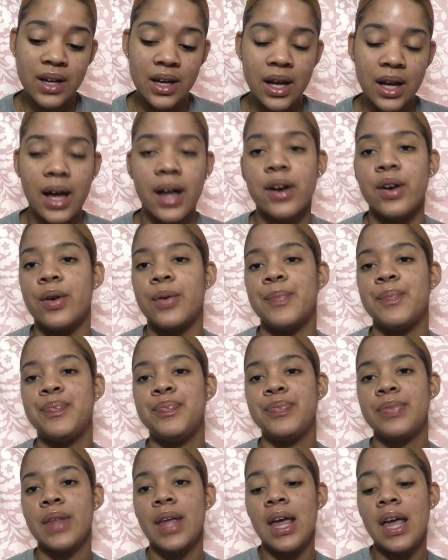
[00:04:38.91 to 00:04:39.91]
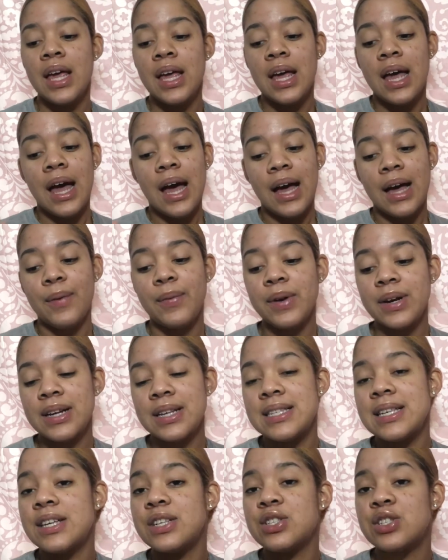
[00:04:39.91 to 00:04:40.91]
I don't know. We're gonna
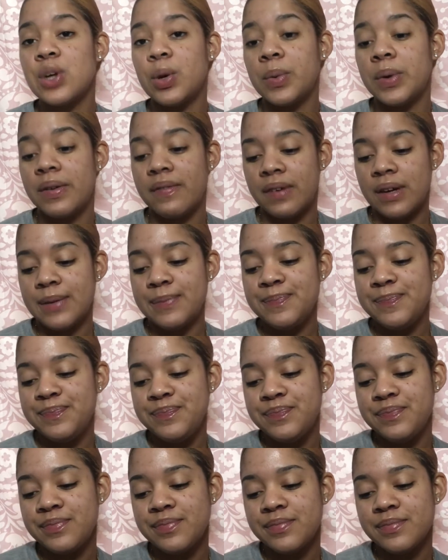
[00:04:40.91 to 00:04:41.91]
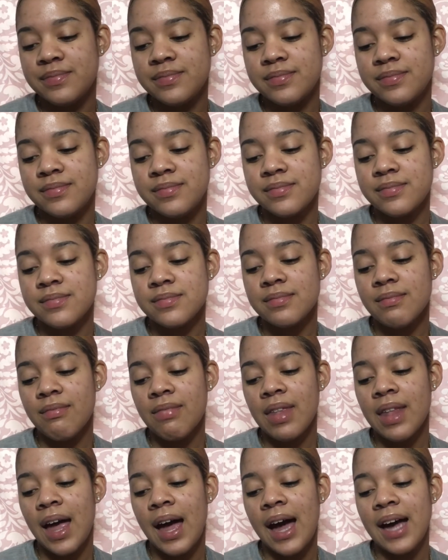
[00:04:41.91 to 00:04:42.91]
say Zoeva.
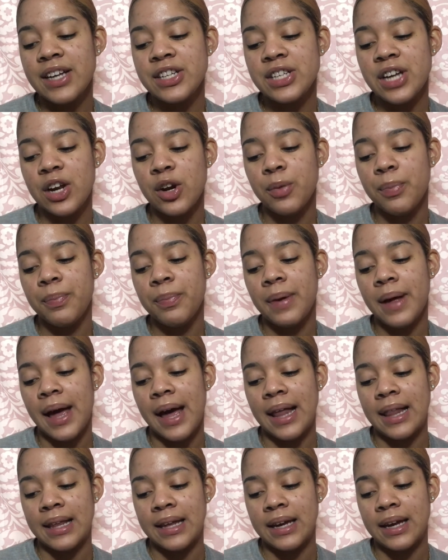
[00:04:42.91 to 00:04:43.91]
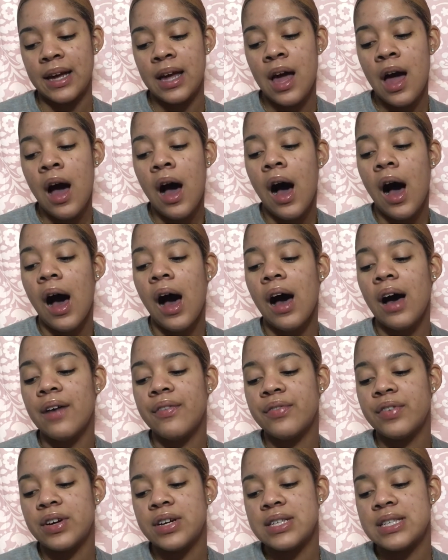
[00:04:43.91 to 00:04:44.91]
Eyeshadow palette
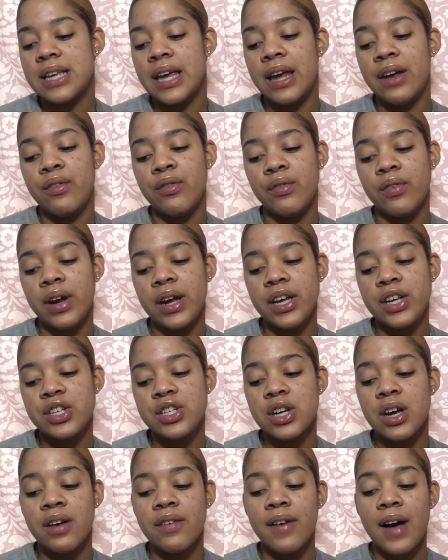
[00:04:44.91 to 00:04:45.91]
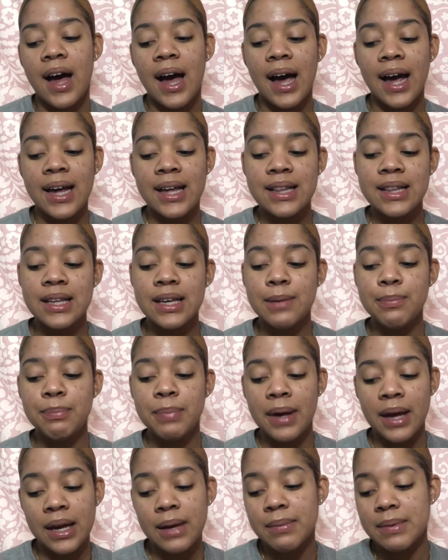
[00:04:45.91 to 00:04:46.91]
offers a range of highly
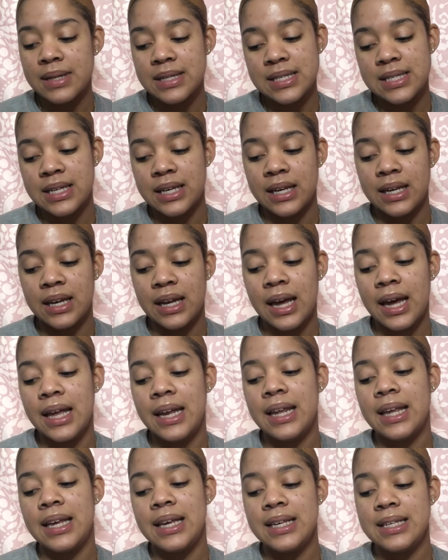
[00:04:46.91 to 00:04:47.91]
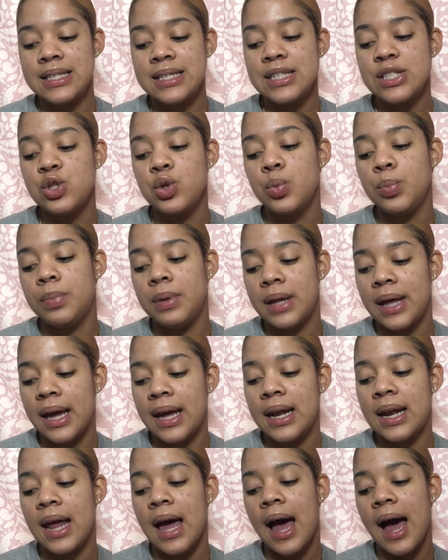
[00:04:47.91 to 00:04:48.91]
pigmented and easy to
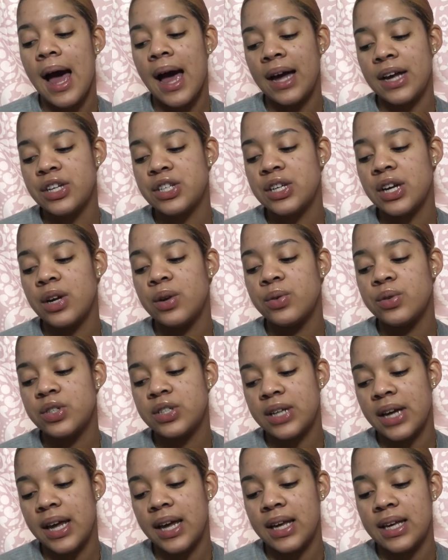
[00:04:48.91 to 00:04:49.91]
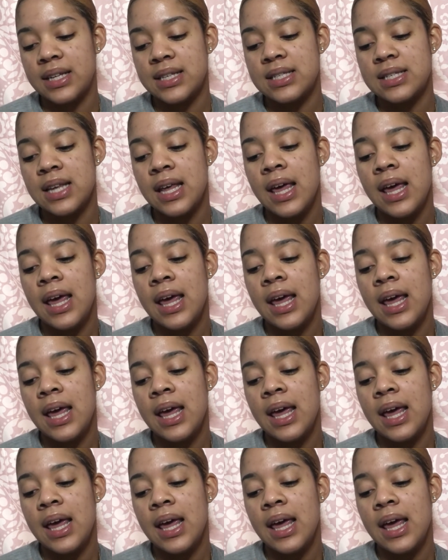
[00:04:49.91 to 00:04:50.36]
blend eyeshadow shades